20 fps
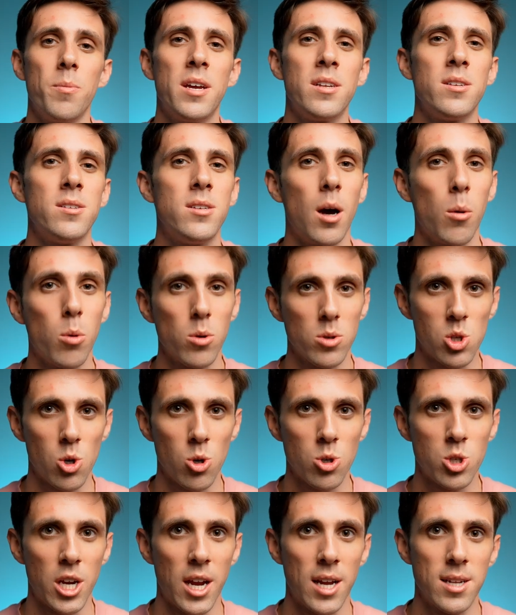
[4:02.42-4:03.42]
it doubles
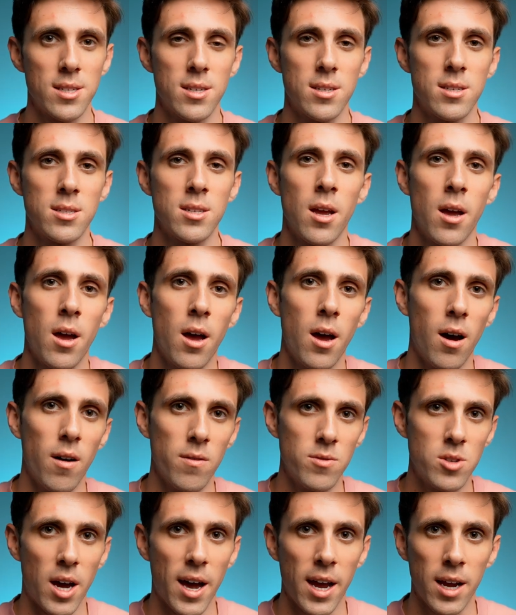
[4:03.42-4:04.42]
your chances
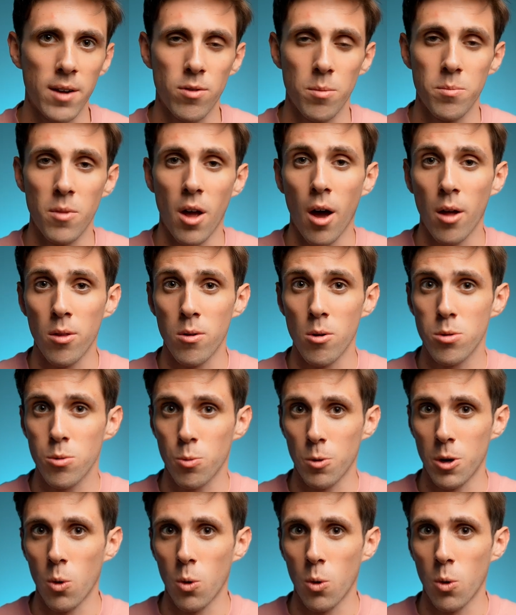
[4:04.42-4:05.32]
of dying from the other three